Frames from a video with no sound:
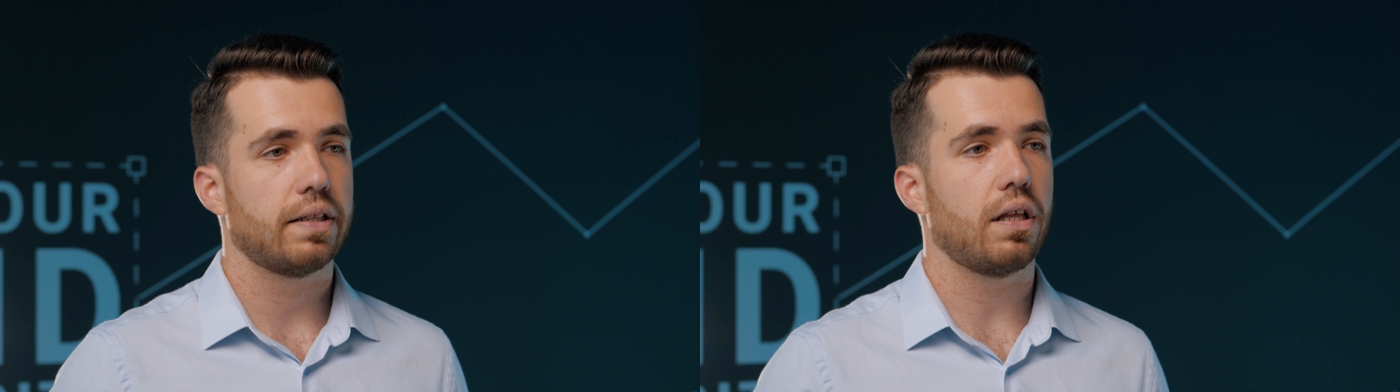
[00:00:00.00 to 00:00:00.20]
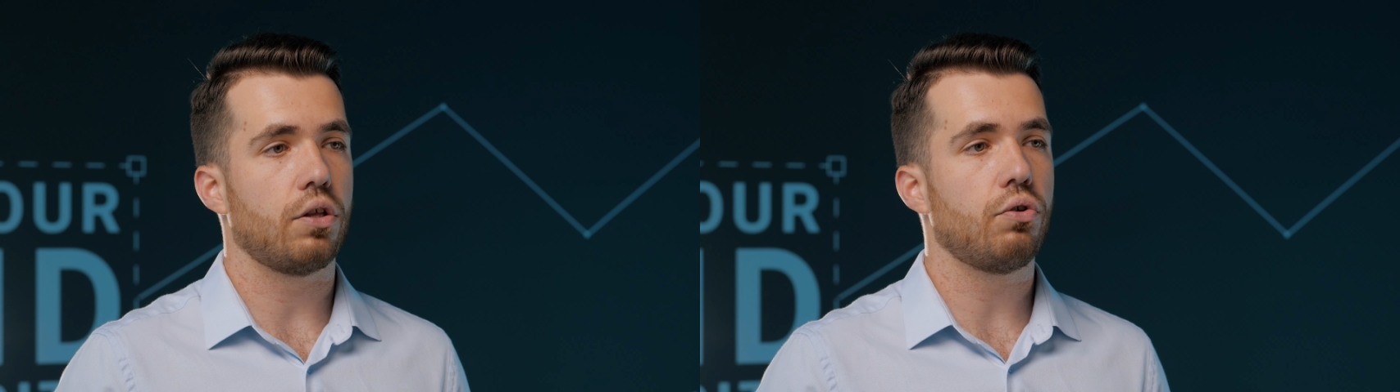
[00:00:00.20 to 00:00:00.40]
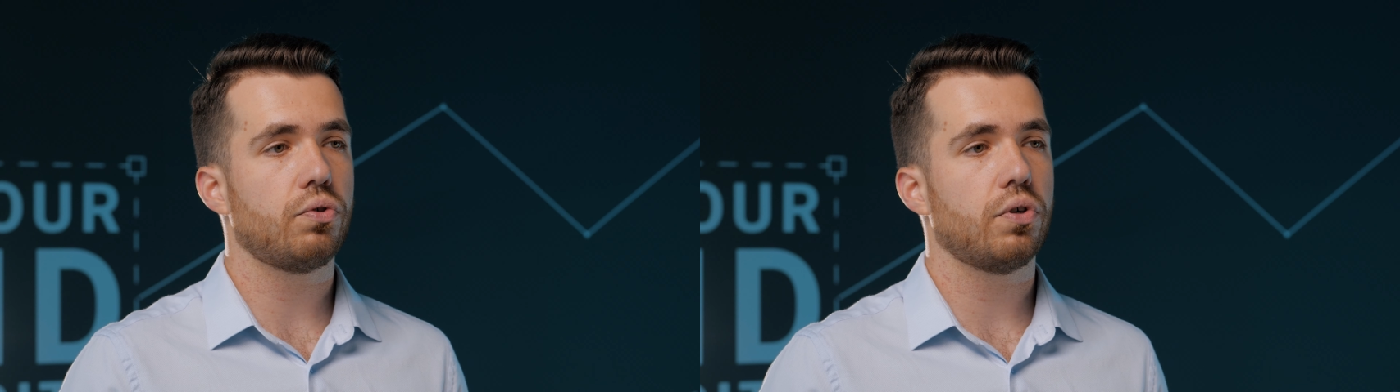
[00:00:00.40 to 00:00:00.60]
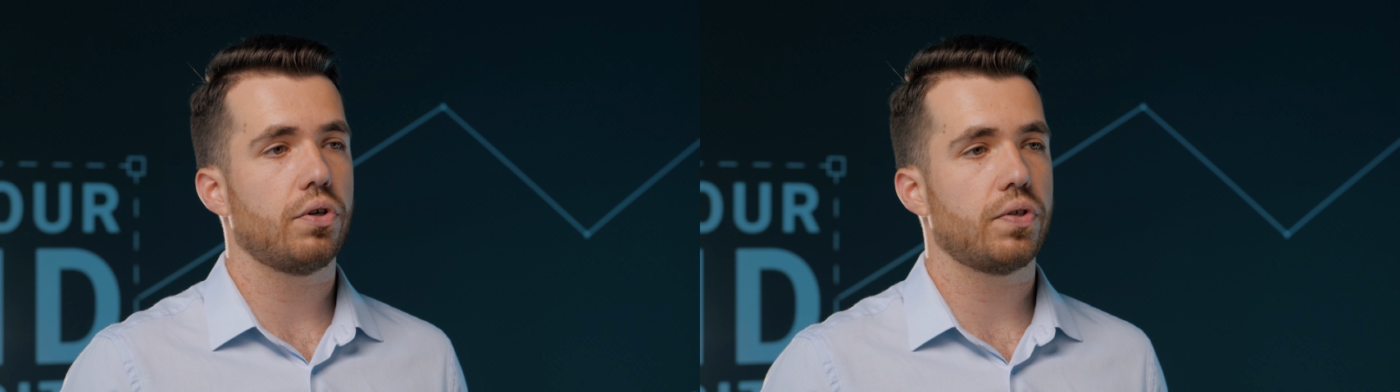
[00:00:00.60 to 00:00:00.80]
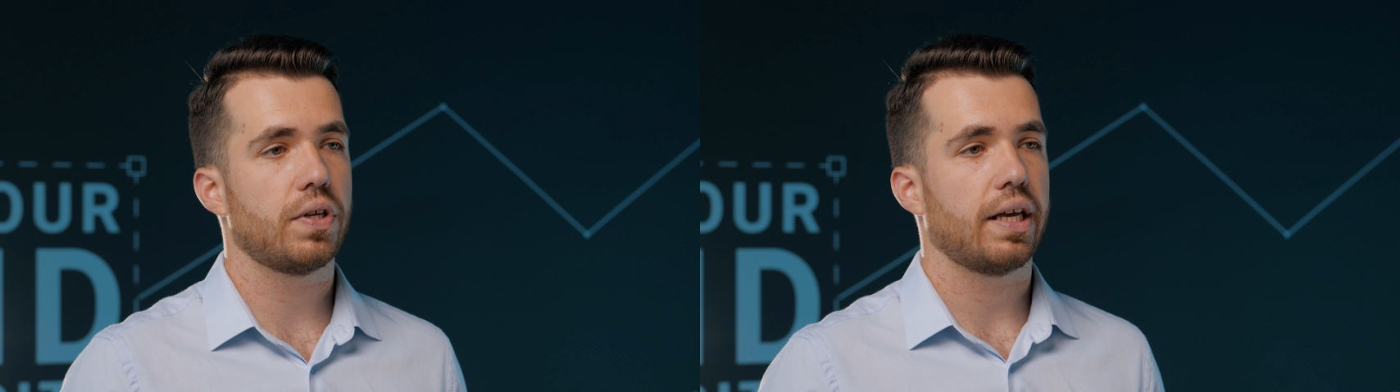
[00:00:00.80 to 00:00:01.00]
then
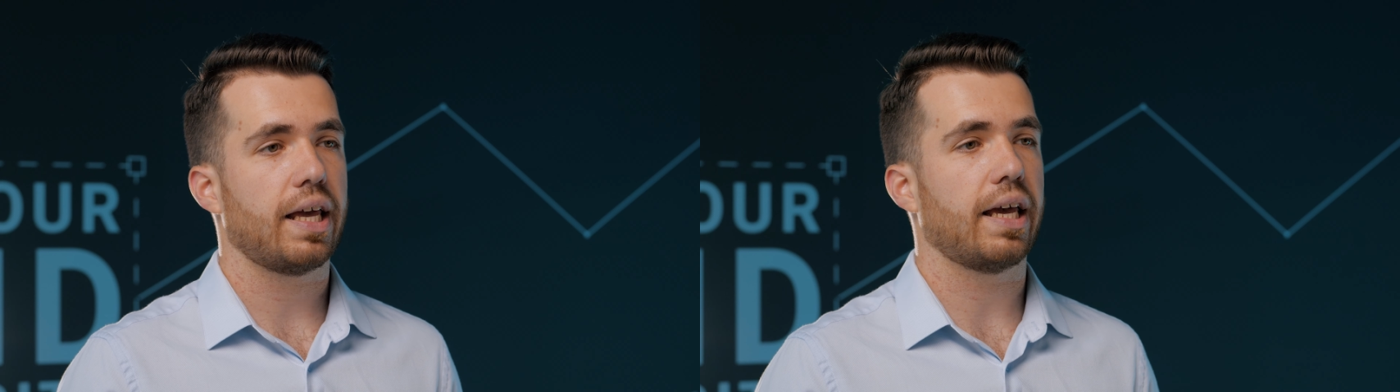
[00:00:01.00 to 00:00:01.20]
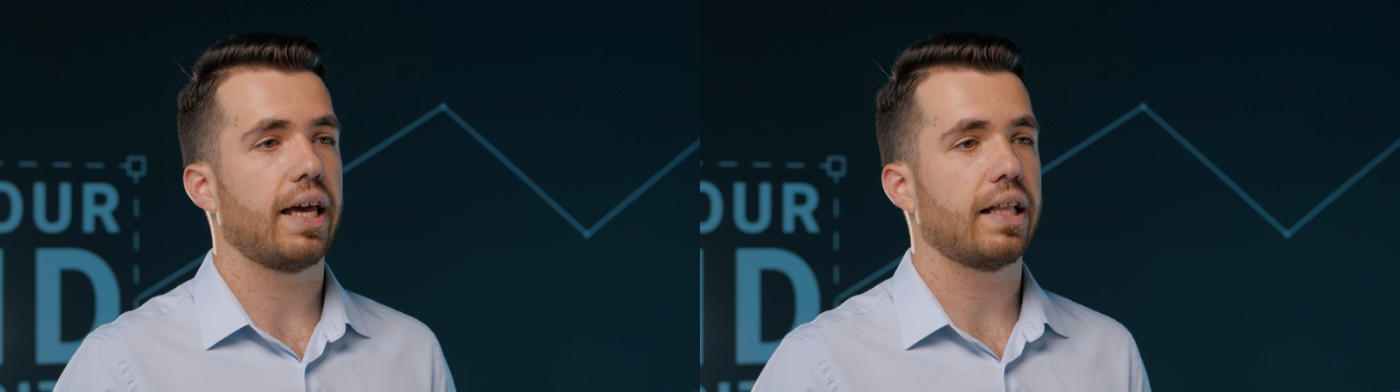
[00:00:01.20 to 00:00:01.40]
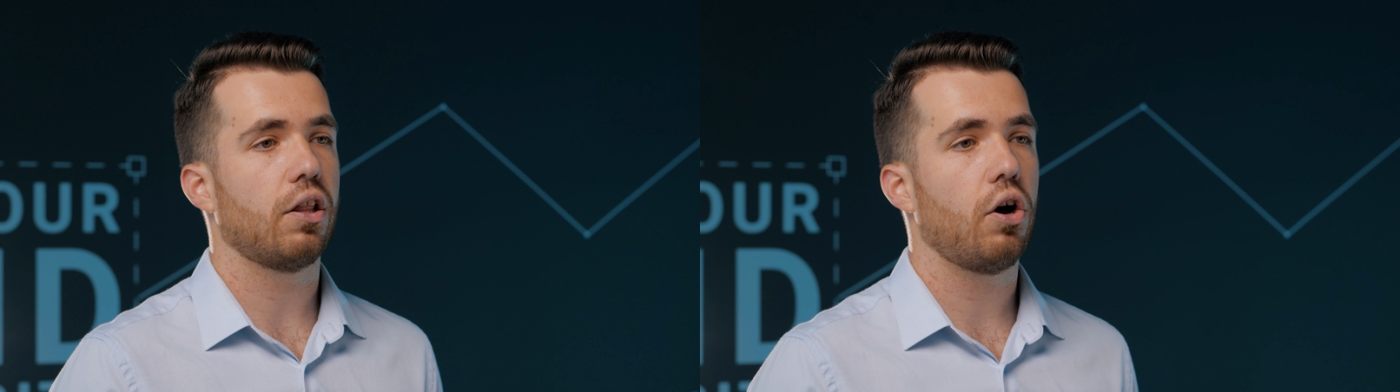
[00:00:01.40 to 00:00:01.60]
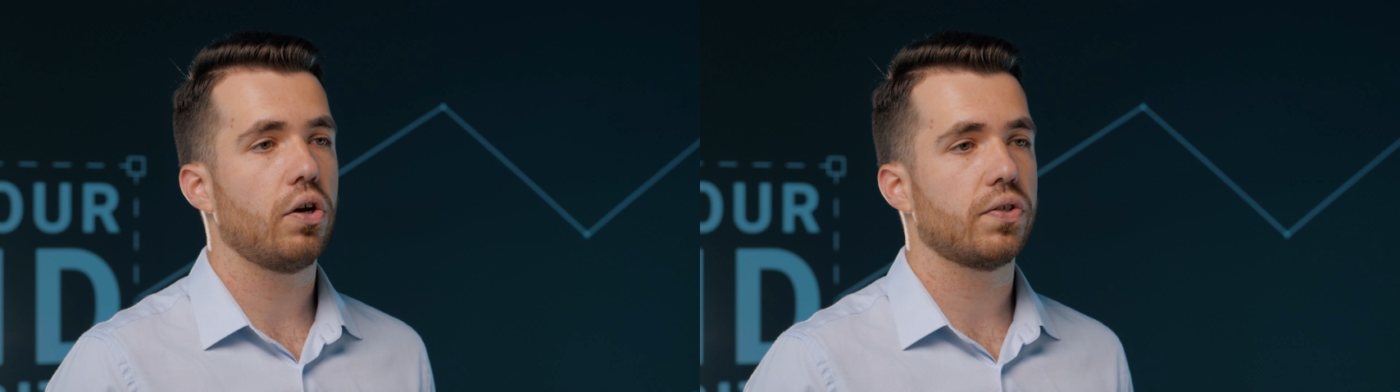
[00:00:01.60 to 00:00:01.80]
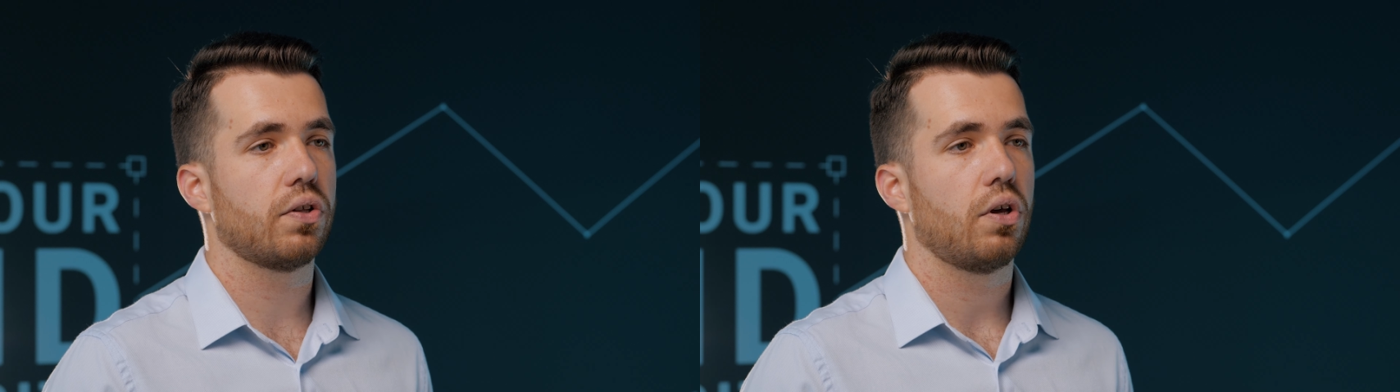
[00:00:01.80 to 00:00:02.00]
users can get
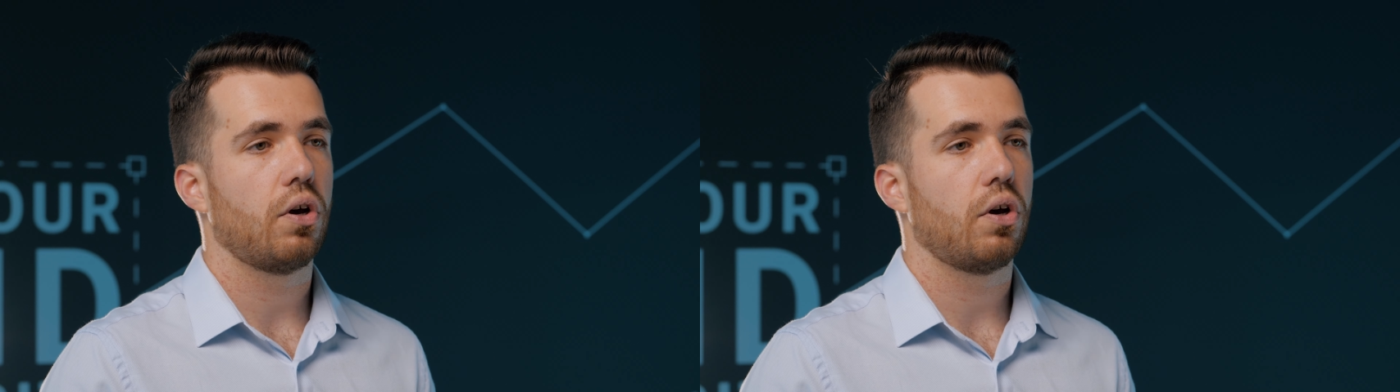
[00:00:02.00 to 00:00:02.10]
lost